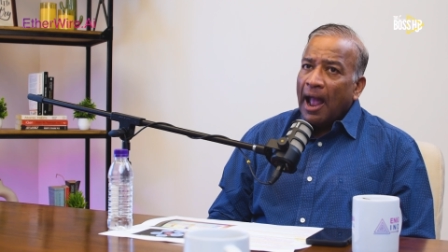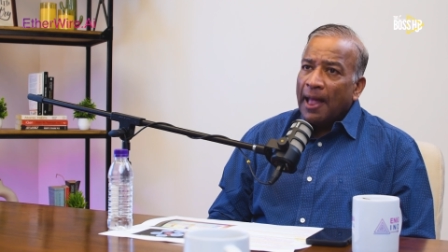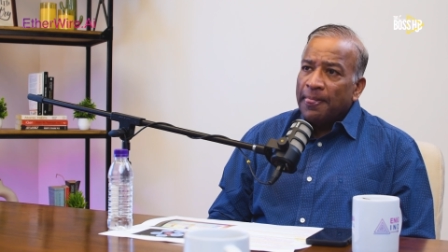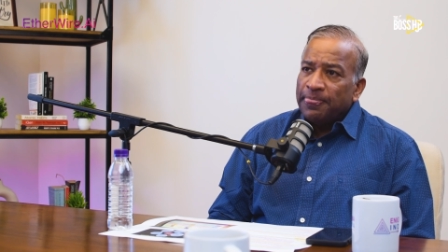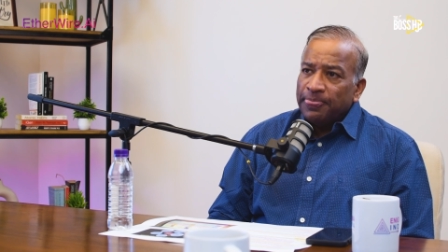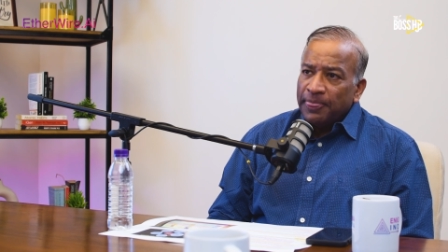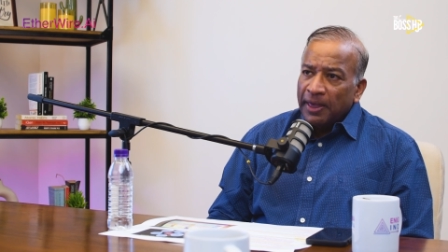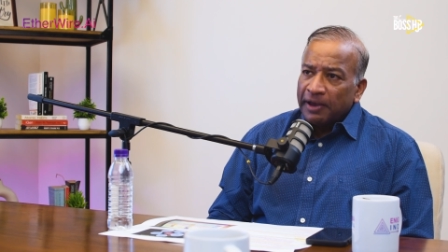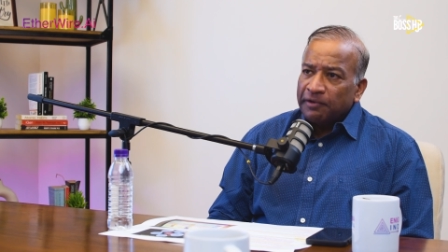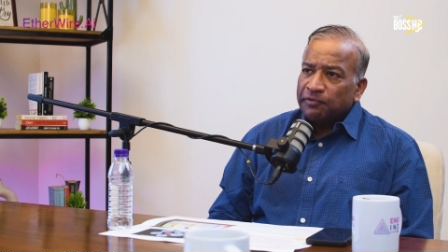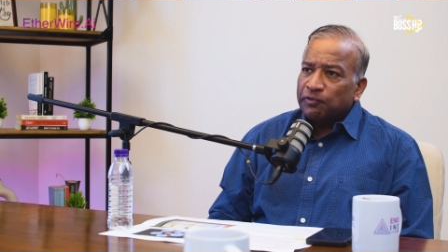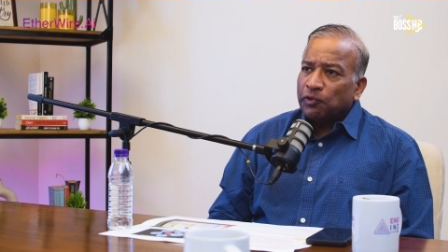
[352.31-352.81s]

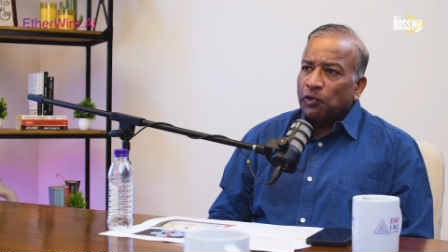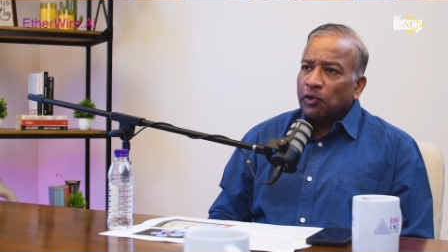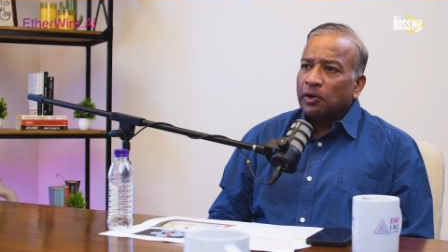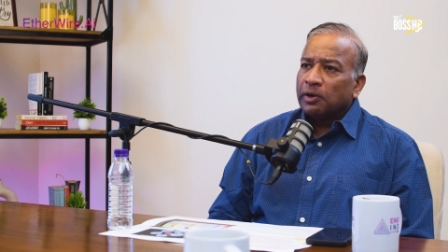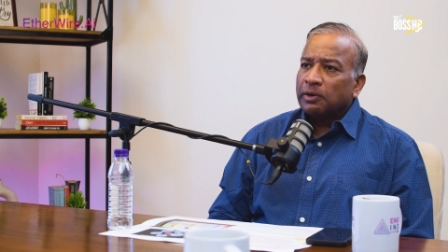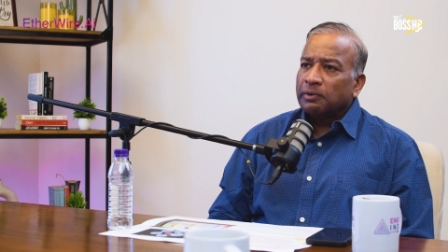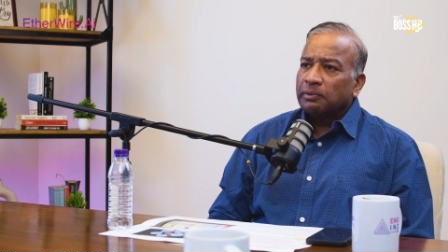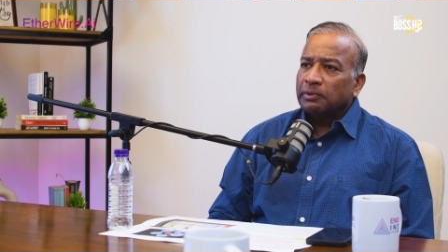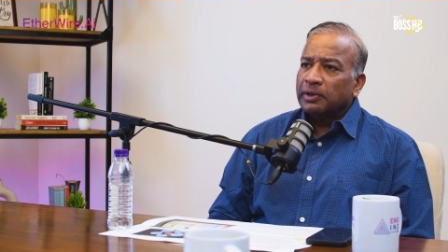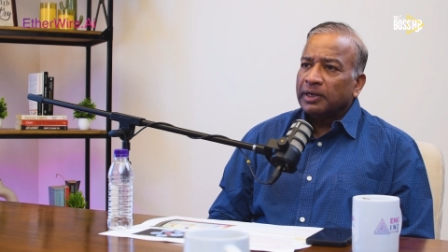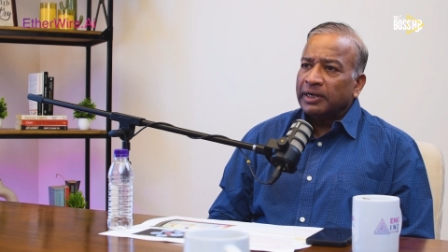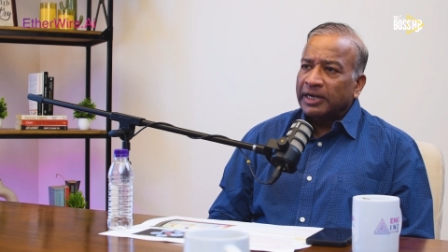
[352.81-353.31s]
And
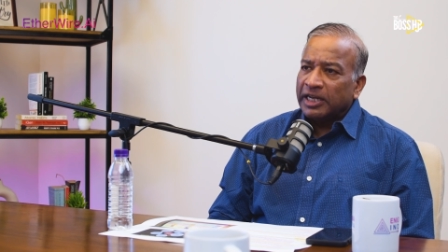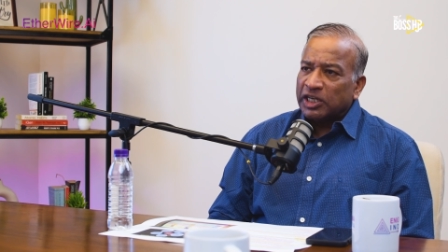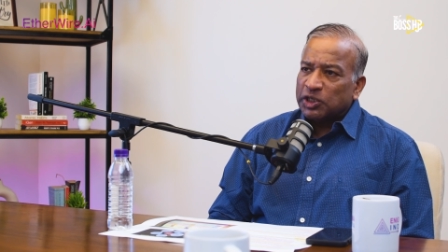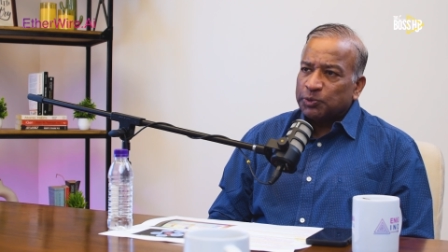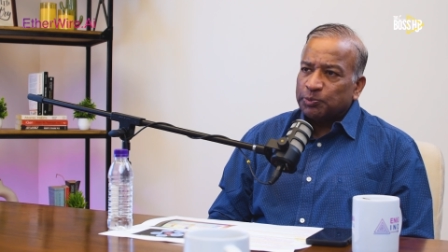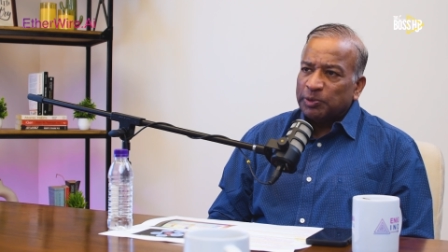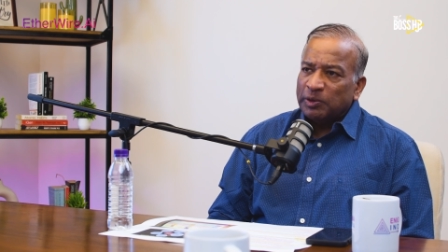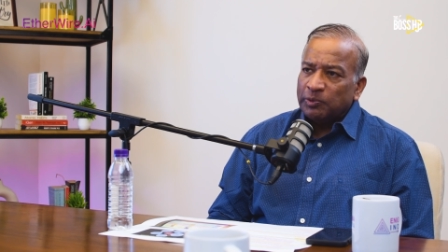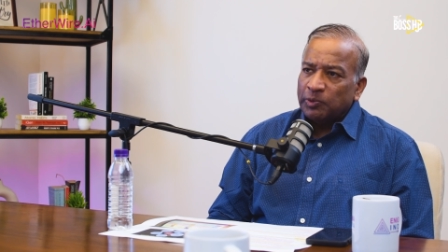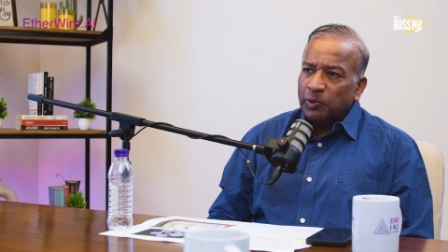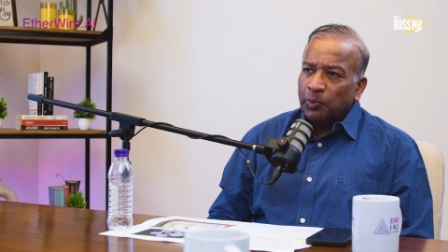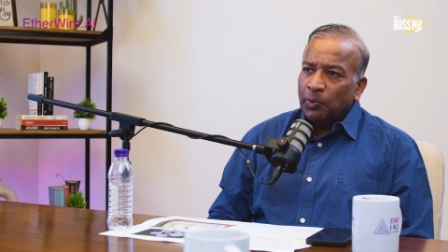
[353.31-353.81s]
therefore, in
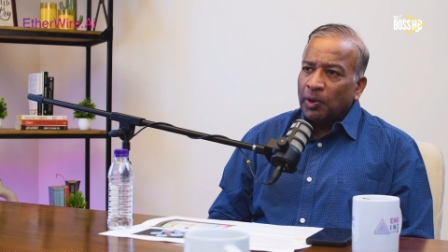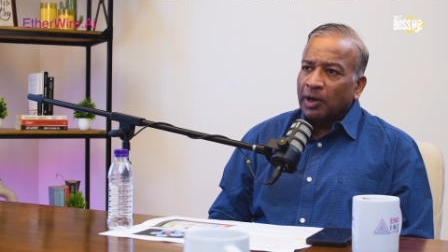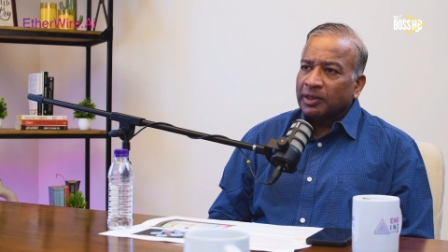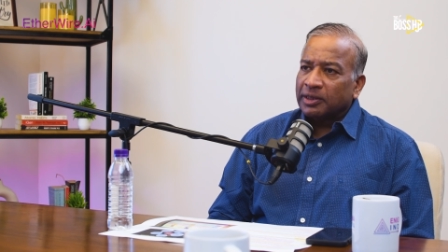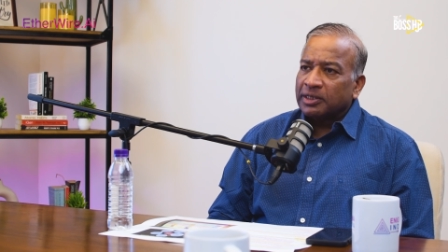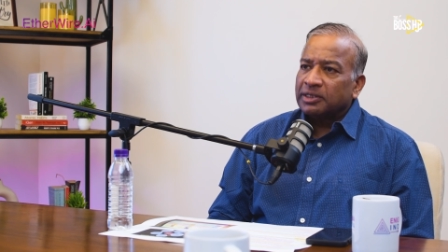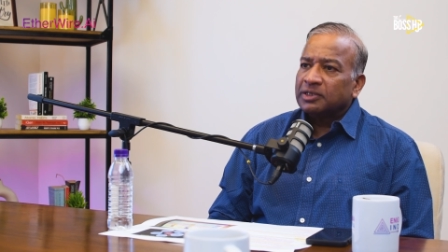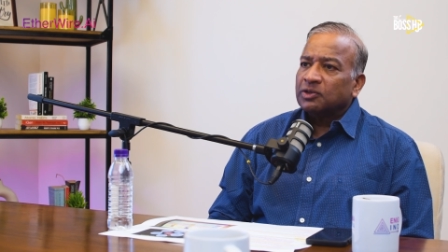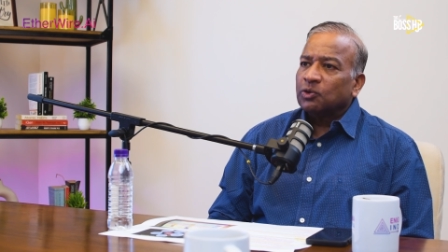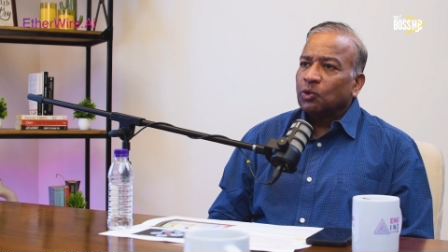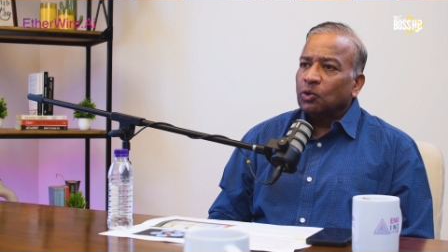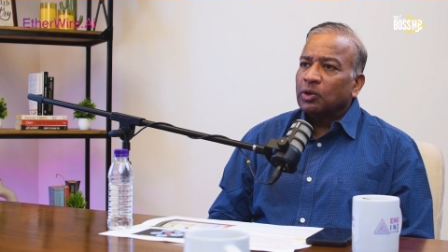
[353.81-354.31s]
HP, we
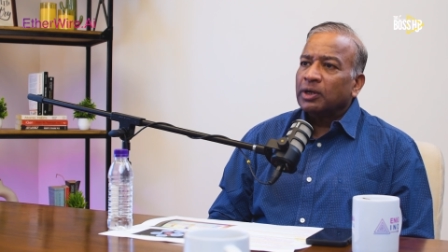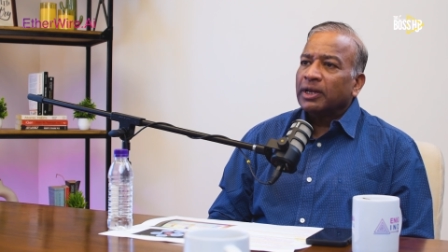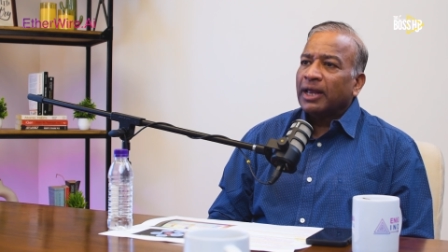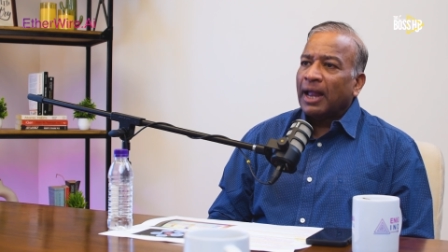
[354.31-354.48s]
worked this whole